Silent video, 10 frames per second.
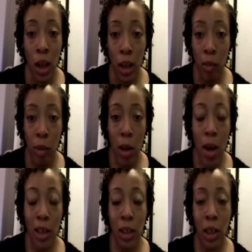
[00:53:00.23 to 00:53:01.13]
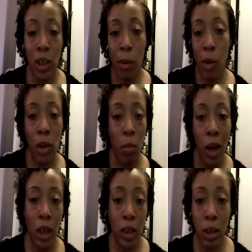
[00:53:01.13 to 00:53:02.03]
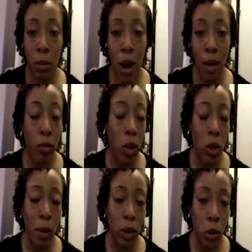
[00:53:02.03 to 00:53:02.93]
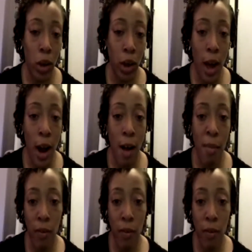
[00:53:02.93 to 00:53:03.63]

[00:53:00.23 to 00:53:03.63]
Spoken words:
leave me a message. I'm going to paste my, my Twitter account, my